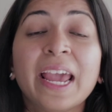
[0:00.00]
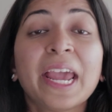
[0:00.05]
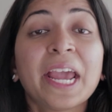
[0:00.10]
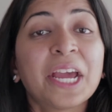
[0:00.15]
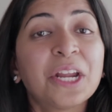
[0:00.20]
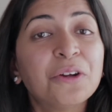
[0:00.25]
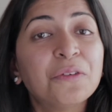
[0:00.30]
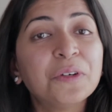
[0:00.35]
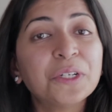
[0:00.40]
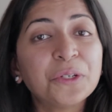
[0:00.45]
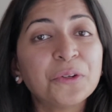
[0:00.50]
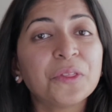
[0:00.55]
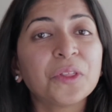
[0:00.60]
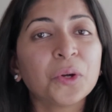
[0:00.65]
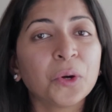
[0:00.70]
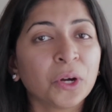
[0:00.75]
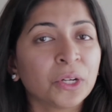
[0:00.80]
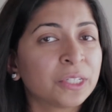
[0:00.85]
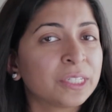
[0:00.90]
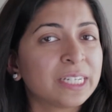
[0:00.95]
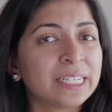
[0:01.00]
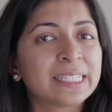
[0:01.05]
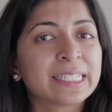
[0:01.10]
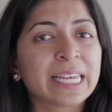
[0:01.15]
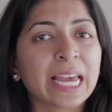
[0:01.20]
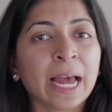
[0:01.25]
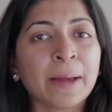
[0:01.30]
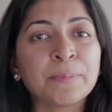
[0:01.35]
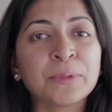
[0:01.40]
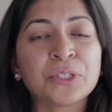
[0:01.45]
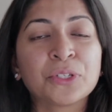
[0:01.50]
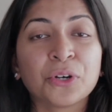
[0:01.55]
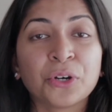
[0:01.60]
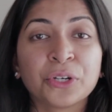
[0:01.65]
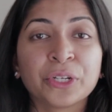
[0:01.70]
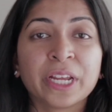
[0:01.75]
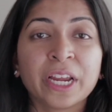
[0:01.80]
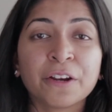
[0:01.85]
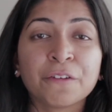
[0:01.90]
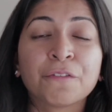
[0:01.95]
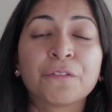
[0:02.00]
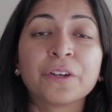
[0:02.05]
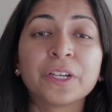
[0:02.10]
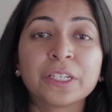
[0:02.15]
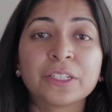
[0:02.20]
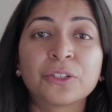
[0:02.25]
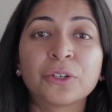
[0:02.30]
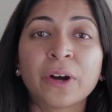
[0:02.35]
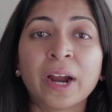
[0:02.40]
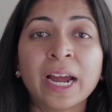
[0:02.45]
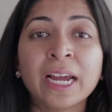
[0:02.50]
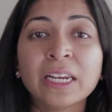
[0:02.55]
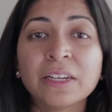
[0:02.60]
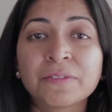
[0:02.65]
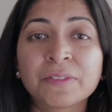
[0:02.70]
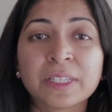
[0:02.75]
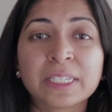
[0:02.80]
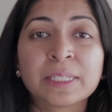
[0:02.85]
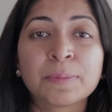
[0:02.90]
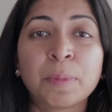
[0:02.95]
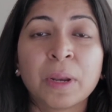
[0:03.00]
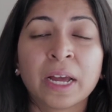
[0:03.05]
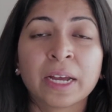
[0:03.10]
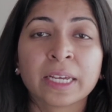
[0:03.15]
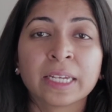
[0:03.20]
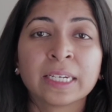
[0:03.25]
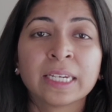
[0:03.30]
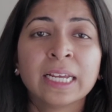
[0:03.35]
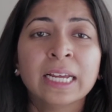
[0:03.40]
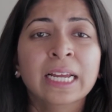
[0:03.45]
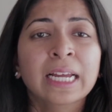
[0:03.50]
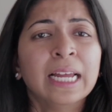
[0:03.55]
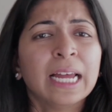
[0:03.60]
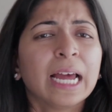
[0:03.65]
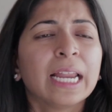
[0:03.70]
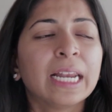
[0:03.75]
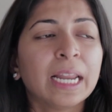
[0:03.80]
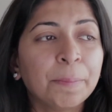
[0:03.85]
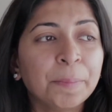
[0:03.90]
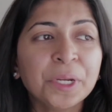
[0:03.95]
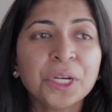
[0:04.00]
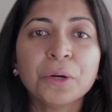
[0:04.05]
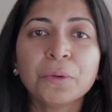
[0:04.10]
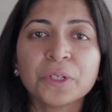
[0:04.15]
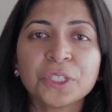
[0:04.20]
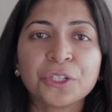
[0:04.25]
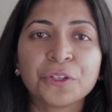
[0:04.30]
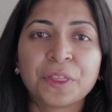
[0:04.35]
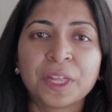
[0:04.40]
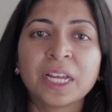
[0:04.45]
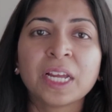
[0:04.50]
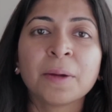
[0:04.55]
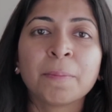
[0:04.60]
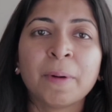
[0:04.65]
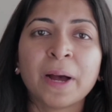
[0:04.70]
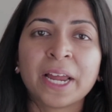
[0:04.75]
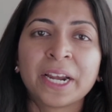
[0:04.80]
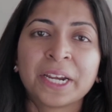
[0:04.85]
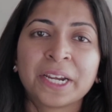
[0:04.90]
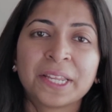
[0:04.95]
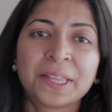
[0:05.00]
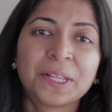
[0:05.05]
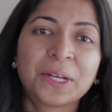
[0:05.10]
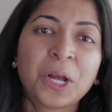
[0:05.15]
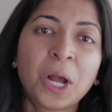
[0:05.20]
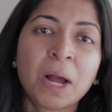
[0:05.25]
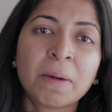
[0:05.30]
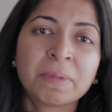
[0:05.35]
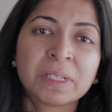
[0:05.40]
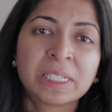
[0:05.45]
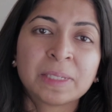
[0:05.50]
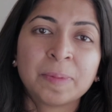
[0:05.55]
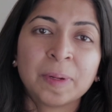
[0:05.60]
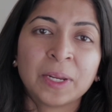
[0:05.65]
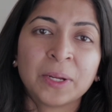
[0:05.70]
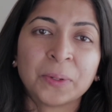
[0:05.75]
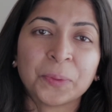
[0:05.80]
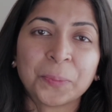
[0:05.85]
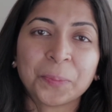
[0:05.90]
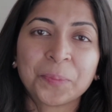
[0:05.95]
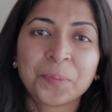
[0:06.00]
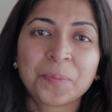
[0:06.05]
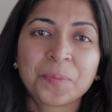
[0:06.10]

Head over to the Autodesk App Store to get a free trial of this plugin and let me know what you think about it in the comments below.